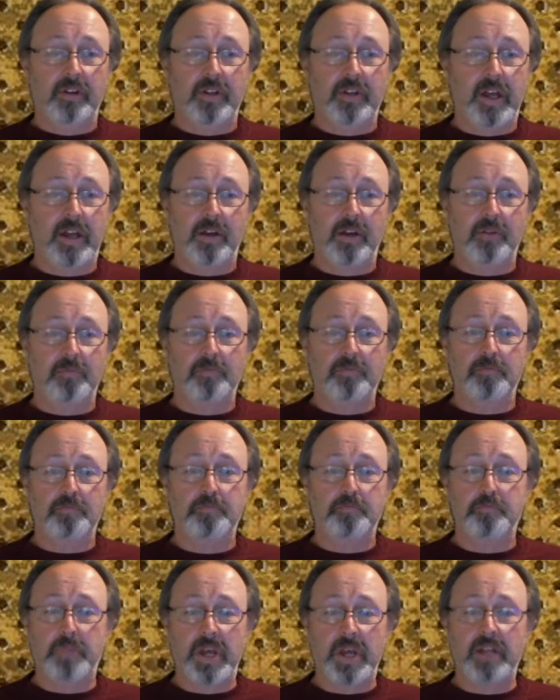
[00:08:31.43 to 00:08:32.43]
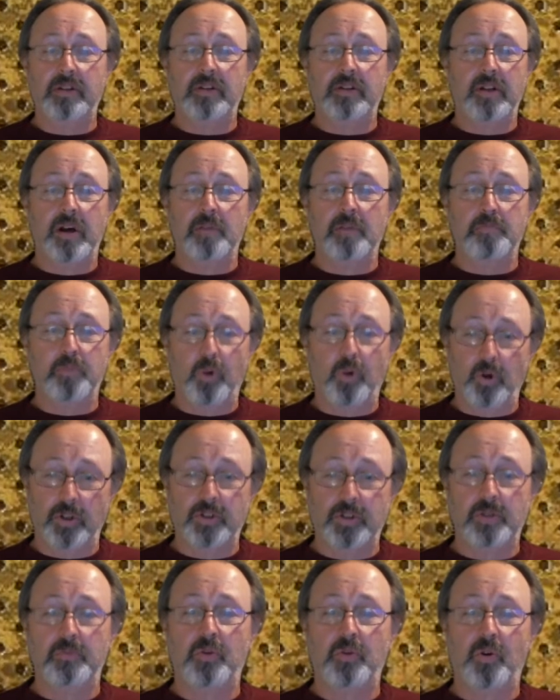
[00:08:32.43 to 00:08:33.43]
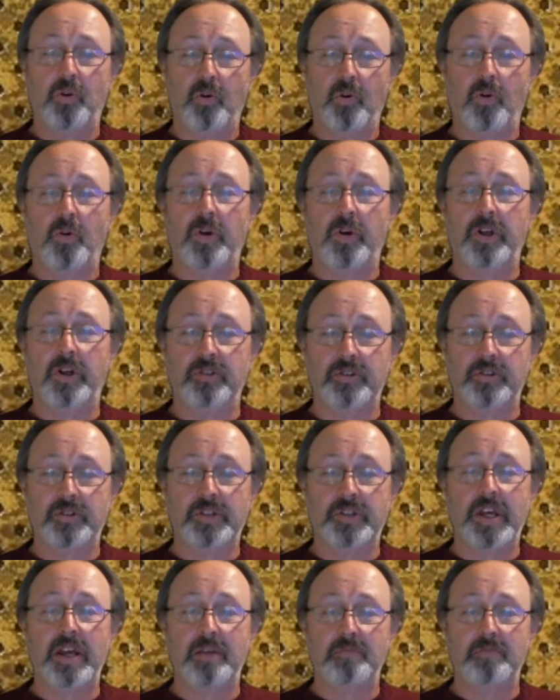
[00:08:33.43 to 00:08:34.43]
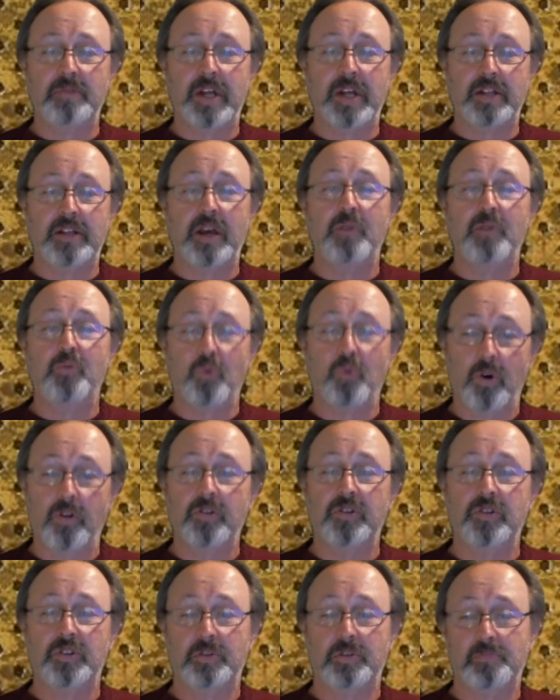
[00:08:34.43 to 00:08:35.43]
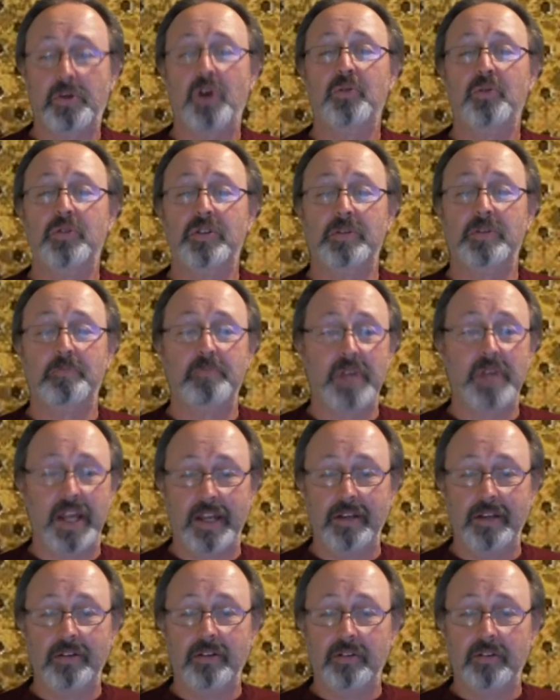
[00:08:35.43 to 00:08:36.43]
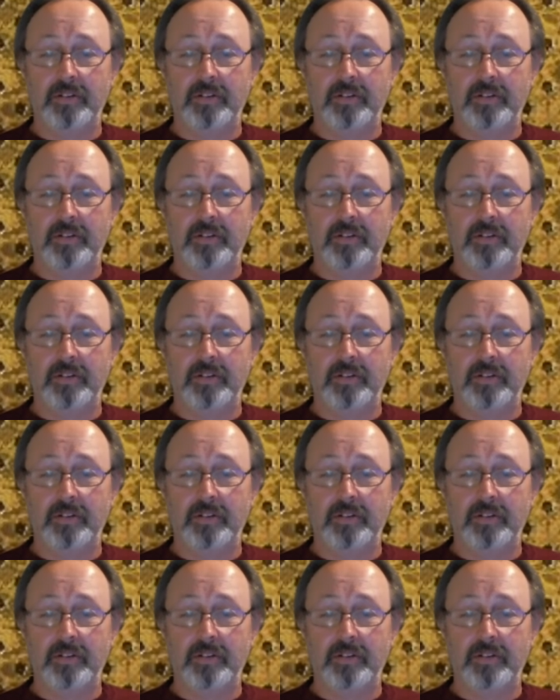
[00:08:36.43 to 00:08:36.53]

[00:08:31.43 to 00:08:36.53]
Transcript: They beat a Baltimore Orioles team that they weren't supposed to beat